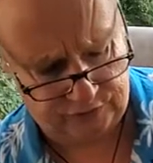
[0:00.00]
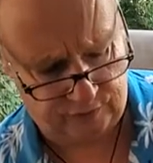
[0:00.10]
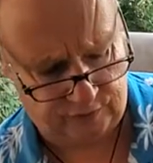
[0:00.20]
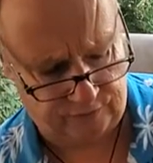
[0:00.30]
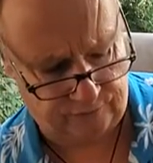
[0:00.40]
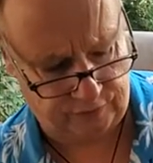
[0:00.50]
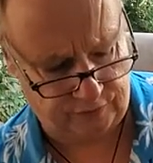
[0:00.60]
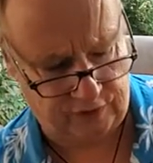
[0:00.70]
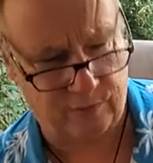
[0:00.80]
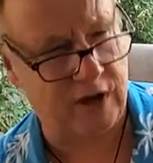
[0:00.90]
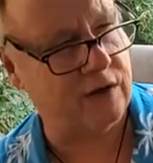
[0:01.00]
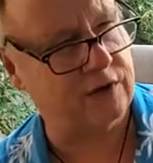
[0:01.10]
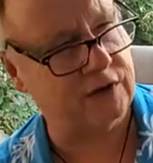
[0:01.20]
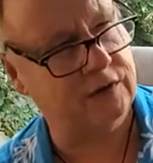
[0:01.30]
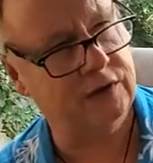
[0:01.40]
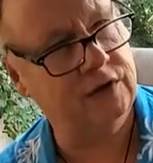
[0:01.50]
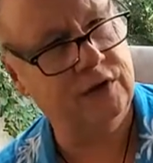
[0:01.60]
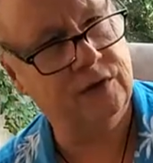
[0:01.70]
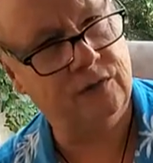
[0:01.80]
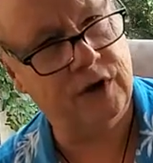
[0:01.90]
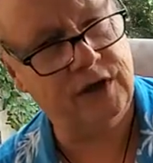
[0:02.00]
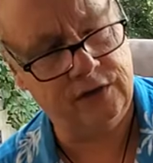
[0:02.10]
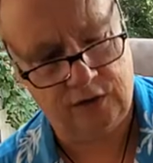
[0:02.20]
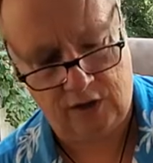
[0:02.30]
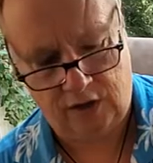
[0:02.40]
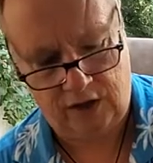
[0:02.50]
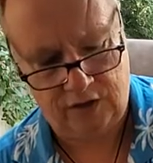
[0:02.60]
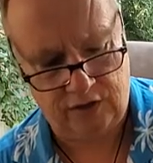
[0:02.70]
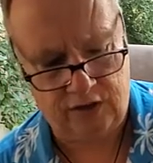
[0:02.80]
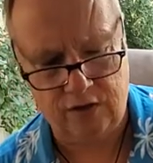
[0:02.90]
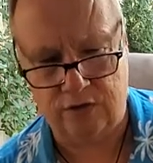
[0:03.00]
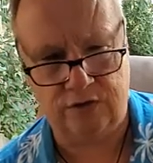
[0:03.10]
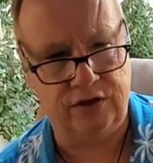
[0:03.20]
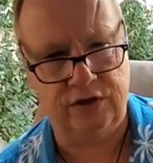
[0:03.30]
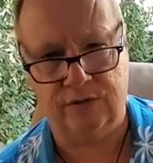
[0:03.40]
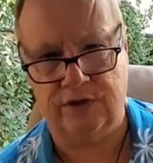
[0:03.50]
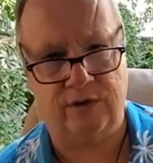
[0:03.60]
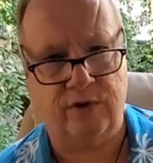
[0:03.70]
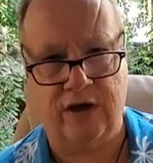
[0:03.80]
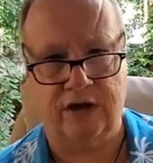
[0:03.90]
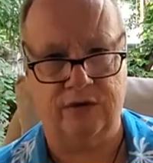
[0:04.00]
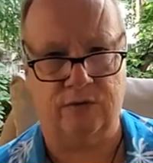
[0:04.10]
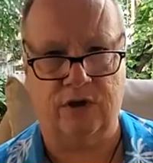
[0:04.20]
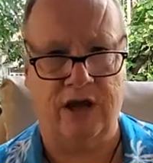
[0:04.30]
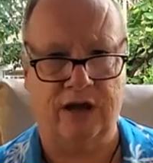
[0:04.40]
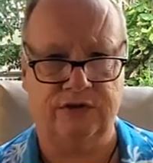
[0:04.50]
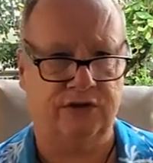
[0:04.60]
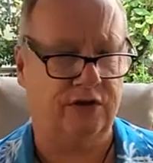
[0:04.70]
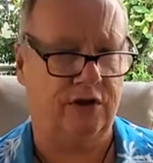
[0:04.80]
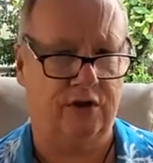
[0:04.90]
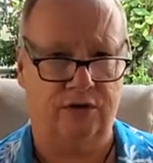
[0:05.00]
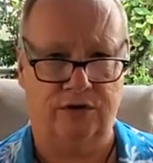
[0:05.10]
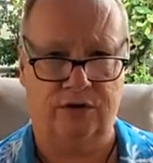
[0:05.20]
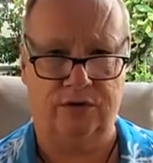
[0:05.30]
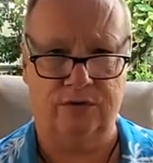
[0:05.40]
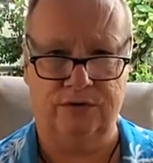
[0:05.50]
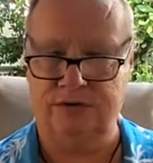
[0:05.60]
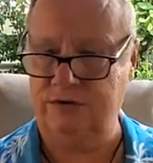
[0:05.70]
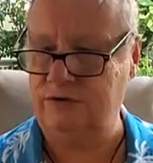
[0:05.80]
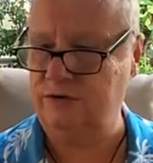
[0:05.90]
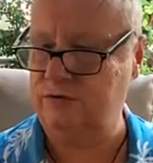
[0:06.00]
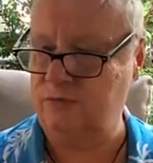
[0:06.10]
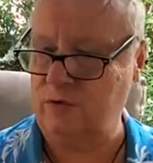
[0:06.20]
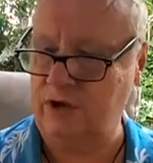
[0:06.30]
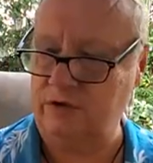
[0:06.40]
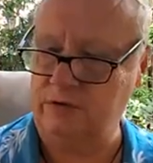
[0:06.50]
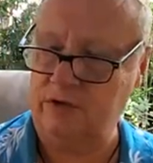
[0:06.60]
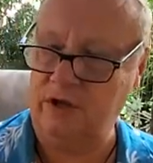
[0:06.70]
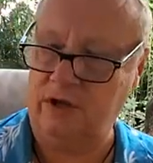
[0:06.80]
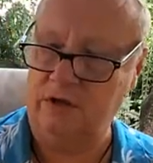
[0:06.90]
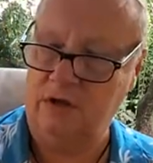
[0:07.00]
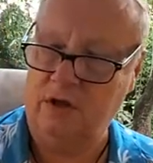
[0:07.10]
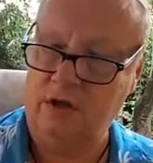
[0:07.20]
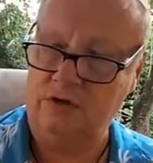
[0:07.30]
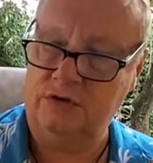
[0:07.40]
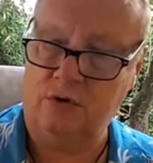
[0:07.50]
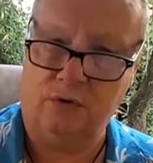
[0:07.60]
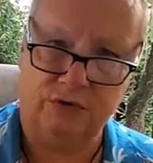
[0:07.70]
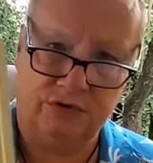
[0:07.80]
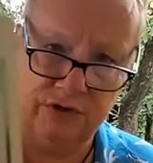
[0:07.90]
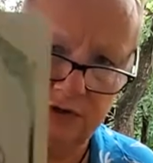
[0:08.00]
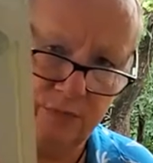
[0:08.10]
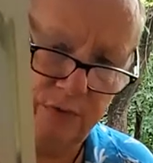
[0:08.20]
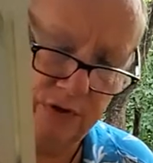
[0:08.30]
to me feeling about it, right? In air, you can't lay back and relax in air, it's just right, you can't. So, Six of